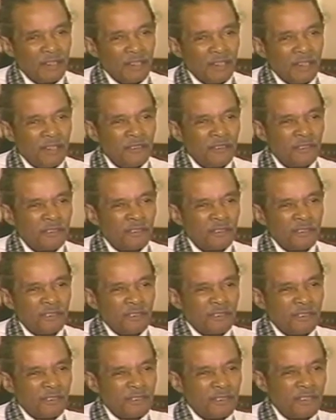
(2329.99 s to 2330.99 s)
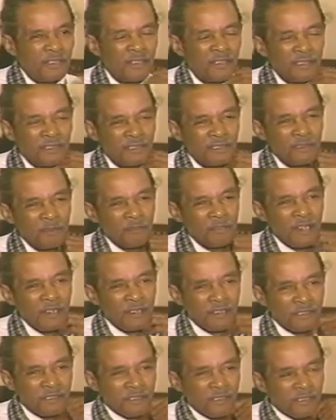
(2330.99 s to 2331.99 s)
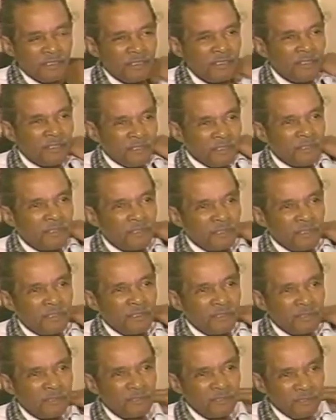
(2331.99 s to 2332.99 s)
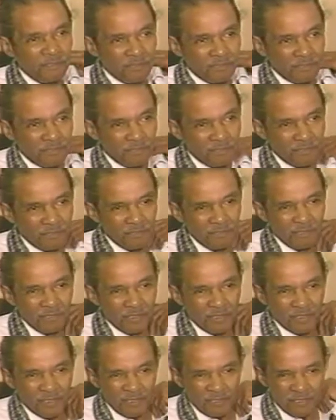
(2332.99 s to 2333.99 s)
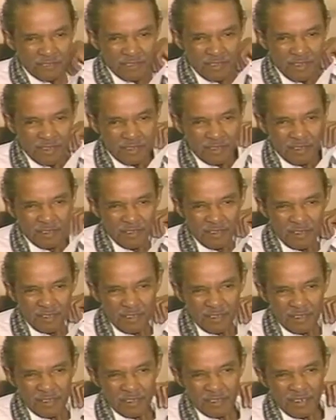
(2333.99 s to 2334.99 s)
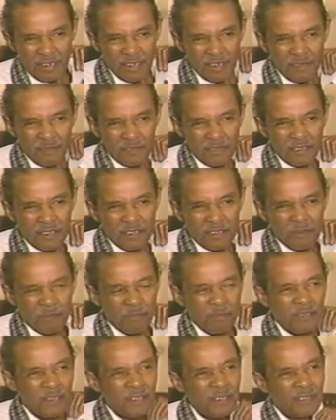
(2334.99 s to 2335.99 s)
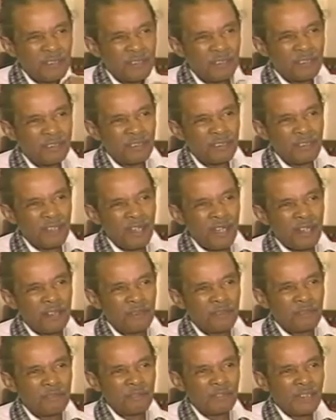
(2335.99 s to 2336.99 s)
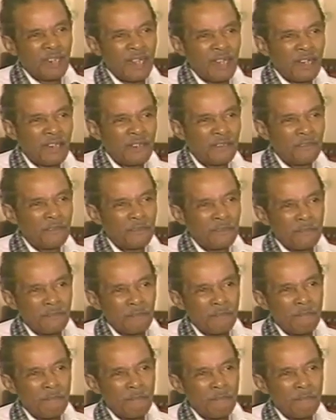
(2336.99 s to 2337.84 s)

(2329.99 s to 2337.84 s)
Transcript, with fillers: And you can you can tell it. Somebody else can tell too, you know, because you're not. Look like everything you play is out of a line, you know.